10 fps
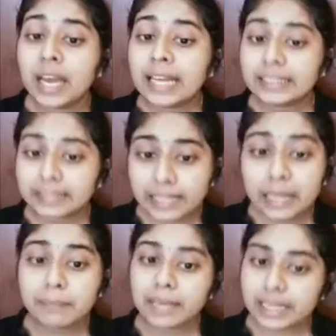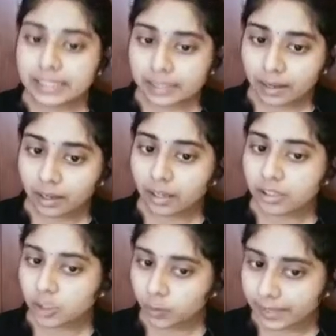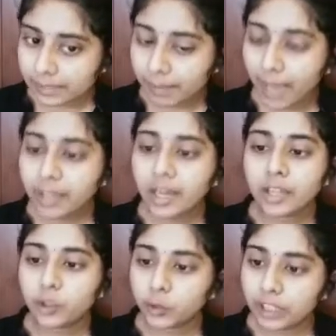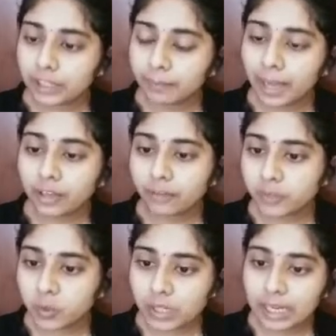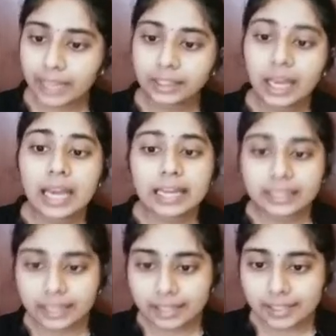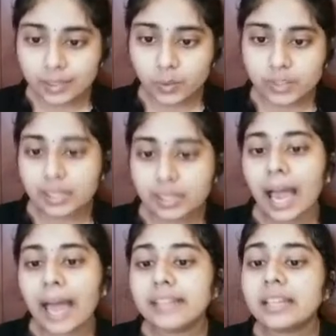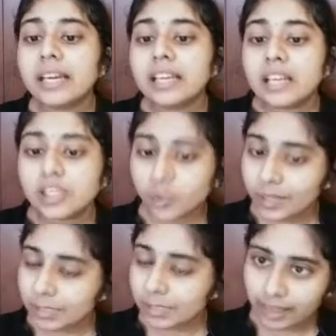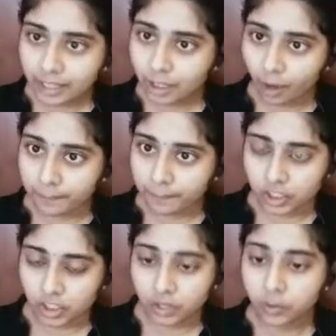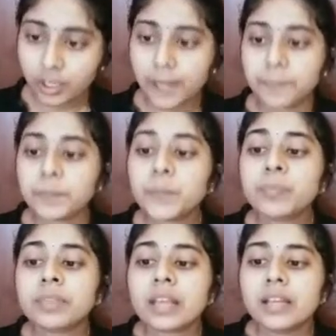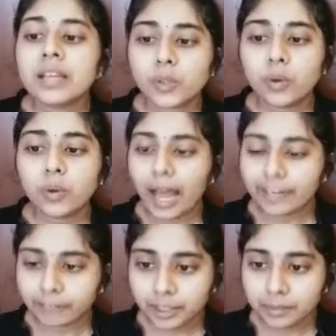three major Swiss bank, Union Bank of Switzerland, Credit Suisse and Swiss Banking Corporation. Okay. So ALPINE